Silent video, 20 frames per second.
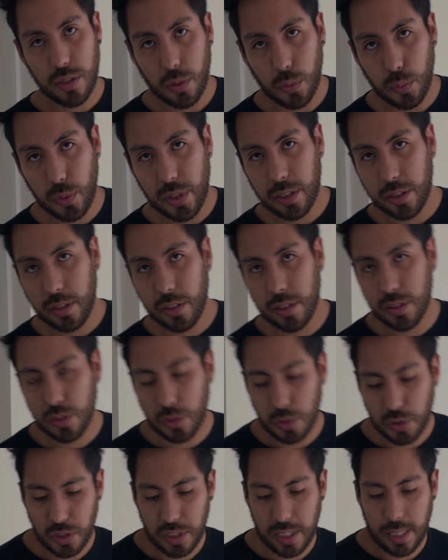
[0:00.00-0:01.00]
so we're going
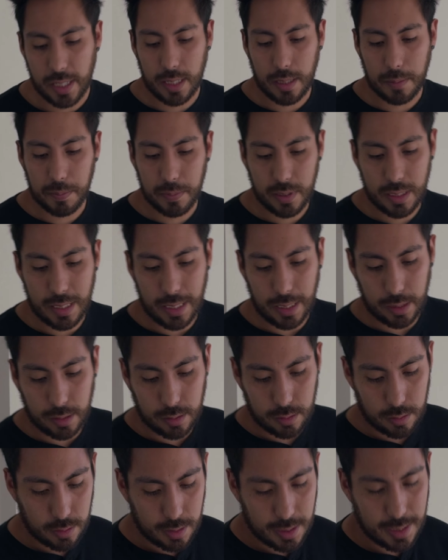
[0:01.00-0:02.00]
to set up the
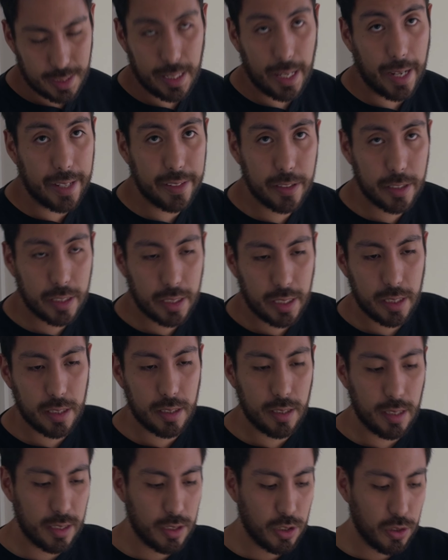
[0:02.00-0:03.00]
slider
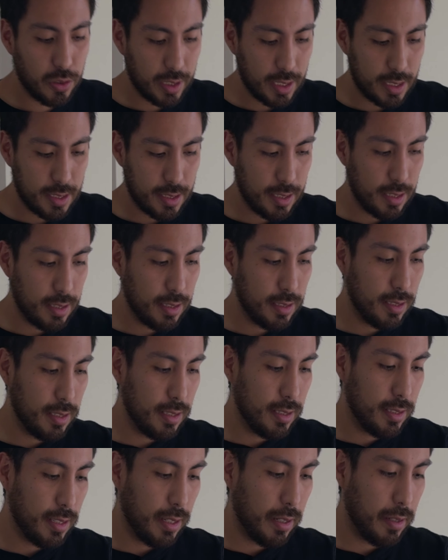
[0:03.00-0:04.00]
here. As you can see, this
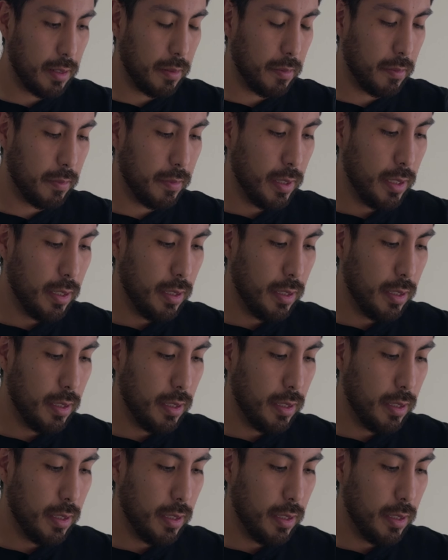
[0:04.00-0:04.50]
is a